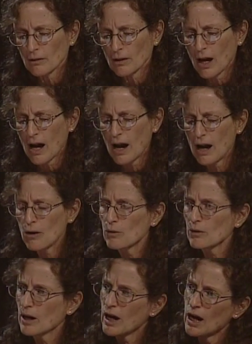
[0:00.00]
how
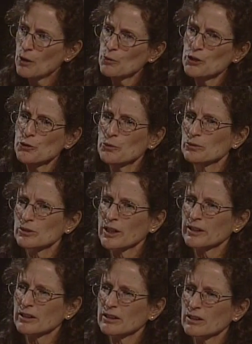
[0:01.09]
were you, like,
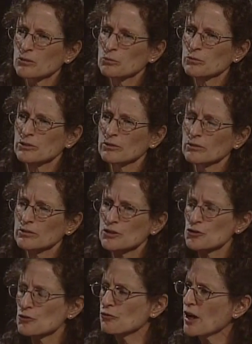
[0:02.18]
did
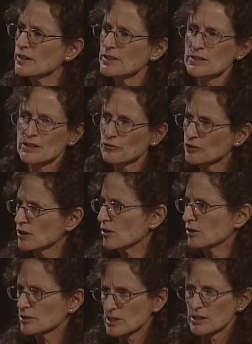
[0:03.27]
you find it
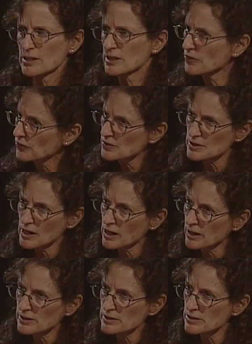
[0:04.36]
difficult to
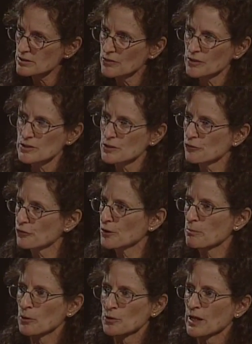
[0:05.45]
synthesize the
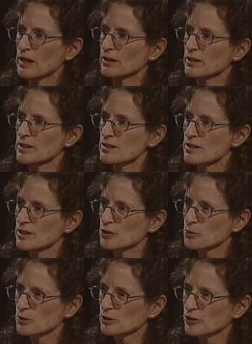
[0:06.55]
different modalities that you
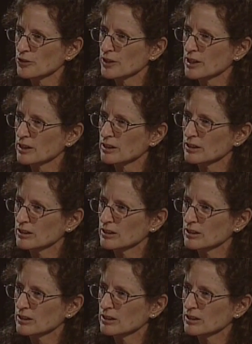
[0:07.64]
were learning?